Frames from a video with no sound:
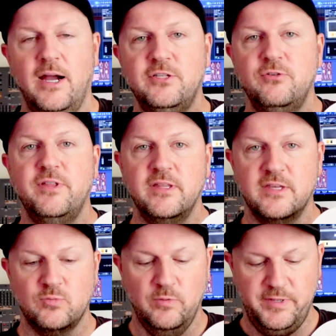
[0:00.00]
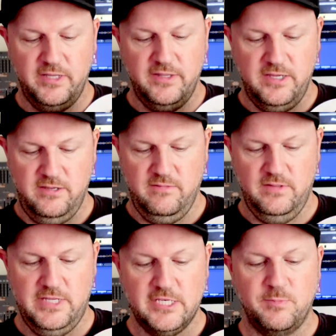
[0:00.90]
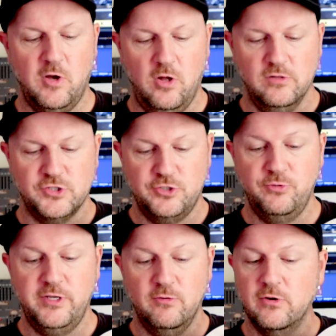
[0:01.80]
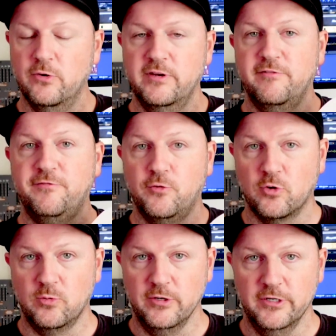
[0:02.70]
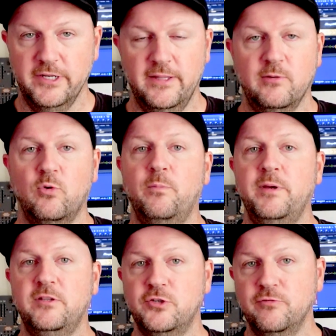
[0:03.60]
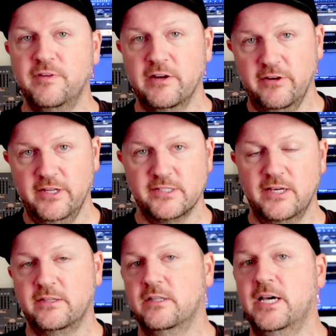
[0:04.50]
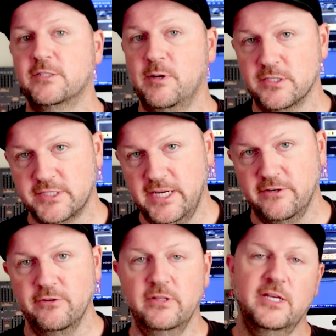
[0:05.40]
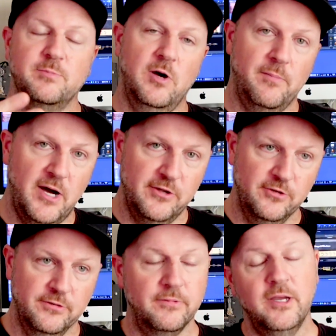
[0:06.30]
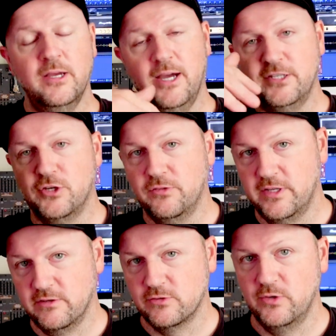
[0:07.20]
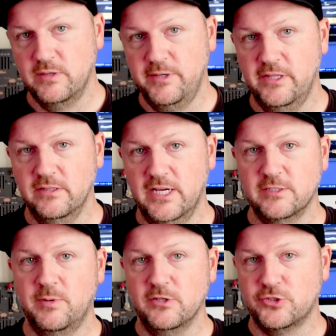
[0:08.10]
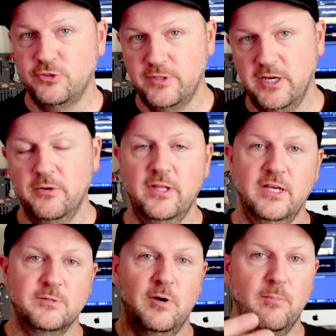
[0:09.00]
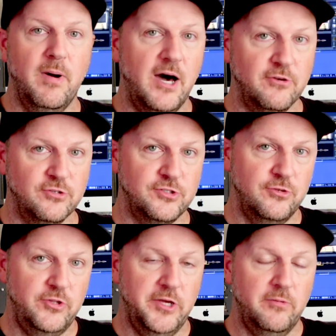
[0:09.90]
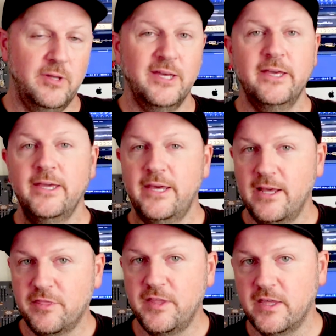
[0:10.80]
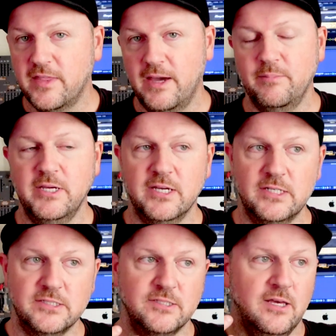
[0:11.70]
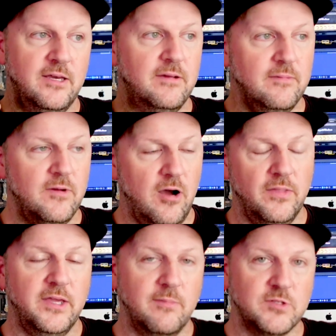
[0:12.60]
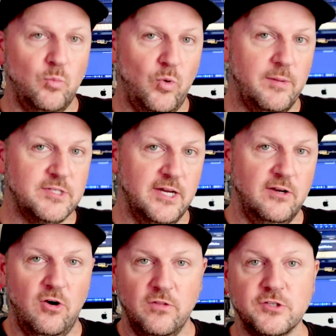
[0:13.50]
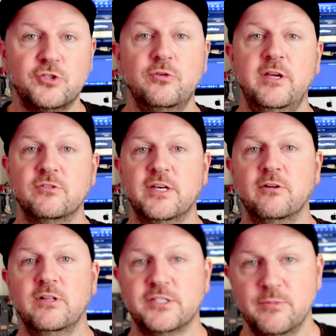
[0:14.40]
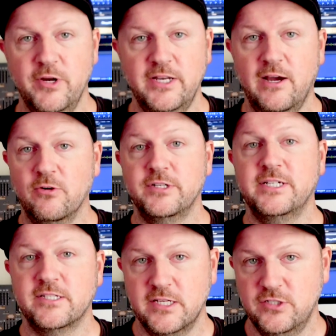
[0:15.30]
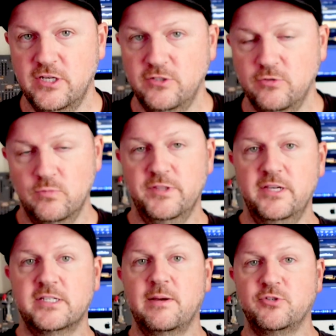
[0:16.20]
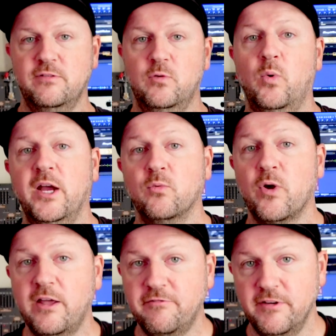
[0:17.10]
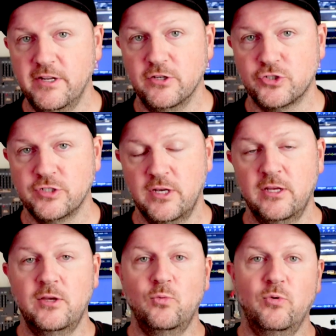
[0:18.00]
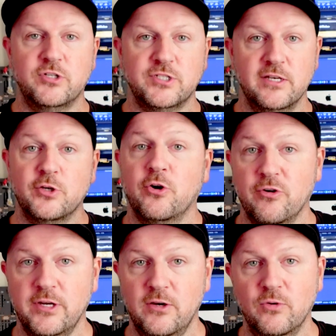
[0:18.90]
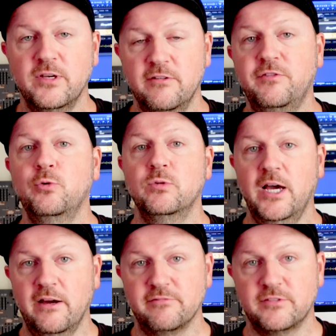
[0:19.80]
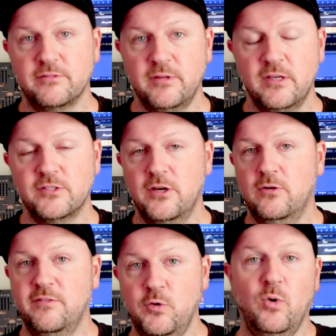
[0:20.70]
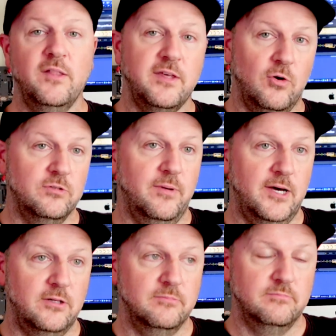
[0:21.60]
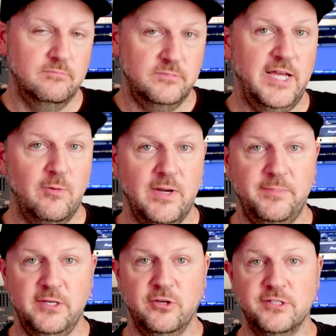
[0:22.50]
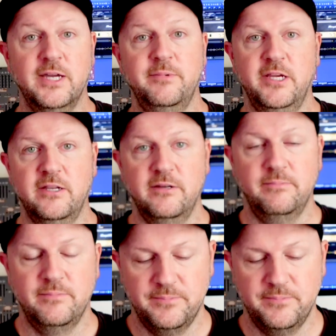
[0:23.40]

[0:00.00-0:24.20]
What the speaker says: I do think this will be the Les Paul Studio going forward, and there won't be two variants like the Les Paul Standard and Les Paul Modern. I don't think there's going to be the Les Paul Studio and Les Paul Modern Studio. And I think that because on the Gibson website, all the studios that are listed right now are discontinued with the exception of the wine red finish, which says hurry, only a few left. So if you want the old model, now might be a good time to get it.